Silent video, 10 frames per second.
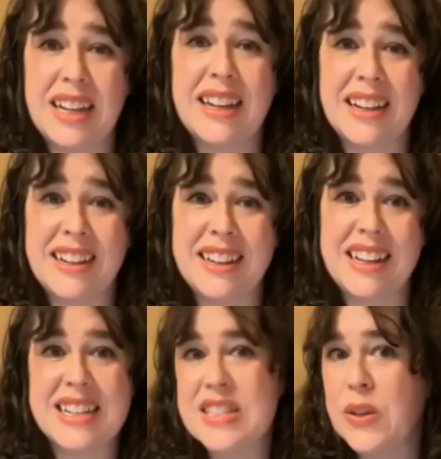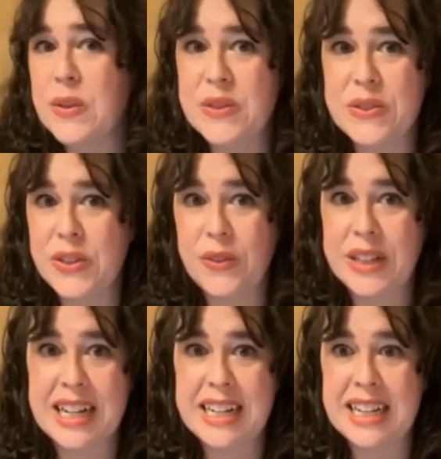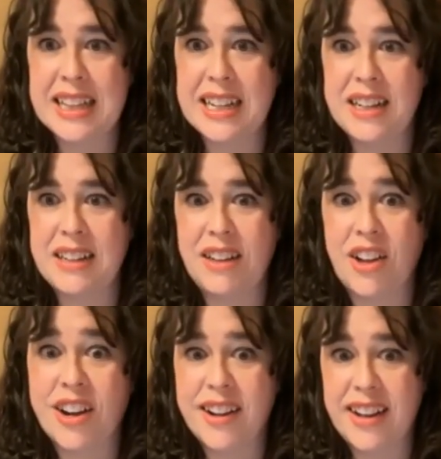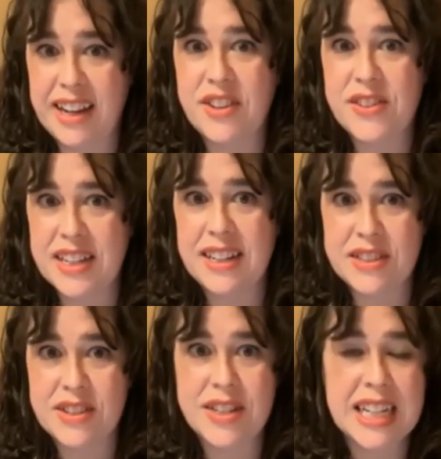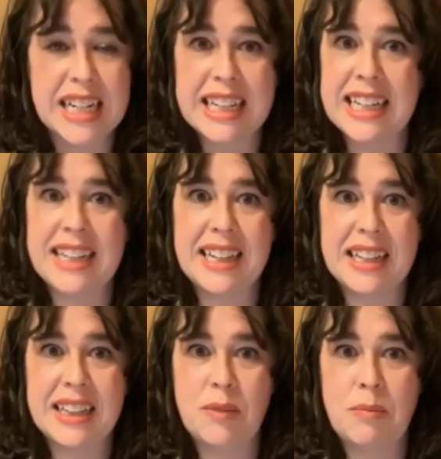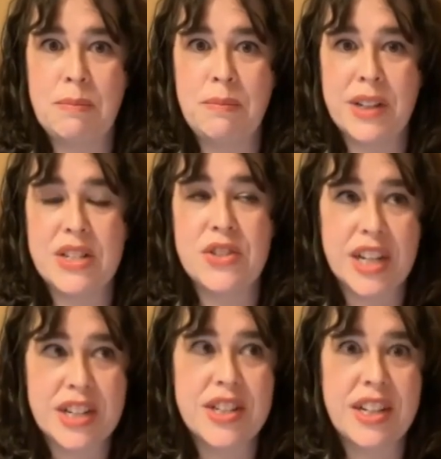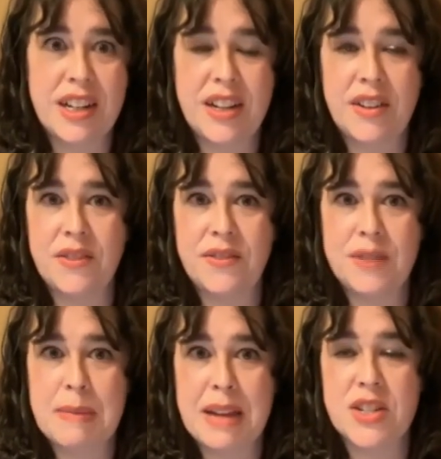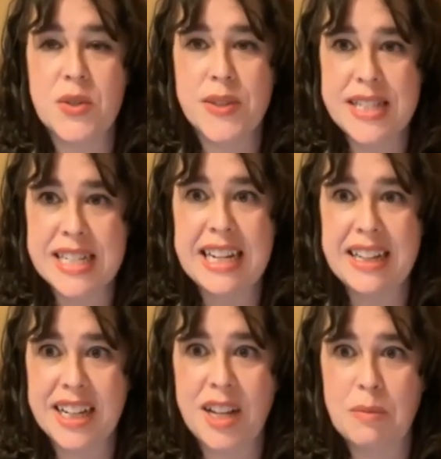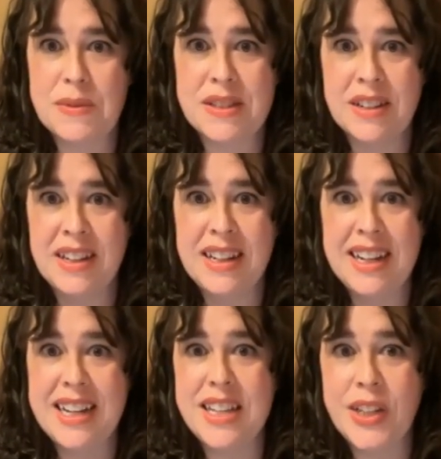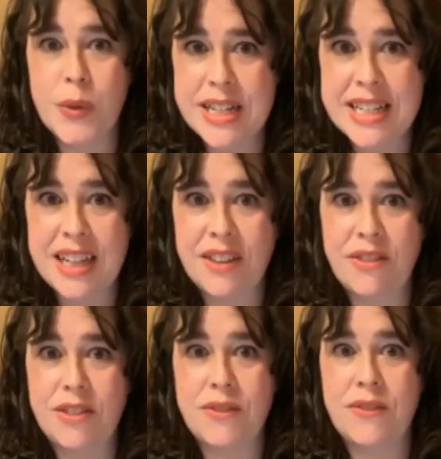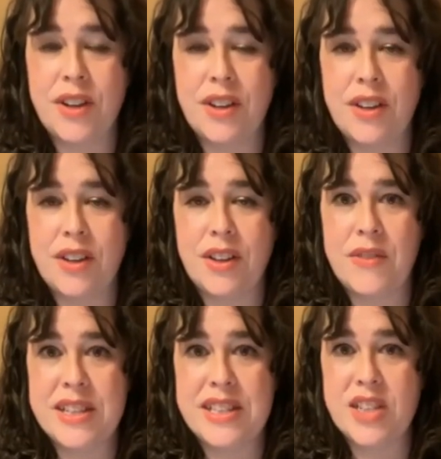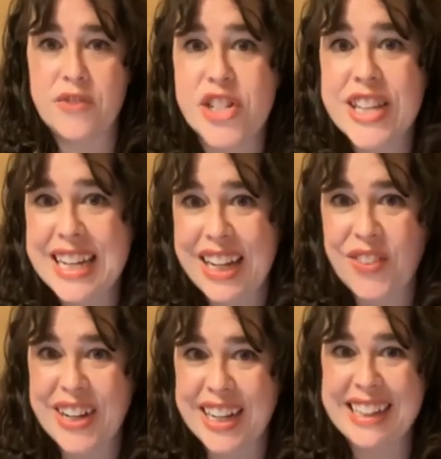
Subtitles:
And this goes to an idea that Laura Anderson has articulated, like the construction of Spanish cuisine comes in the unity of its diversity, right?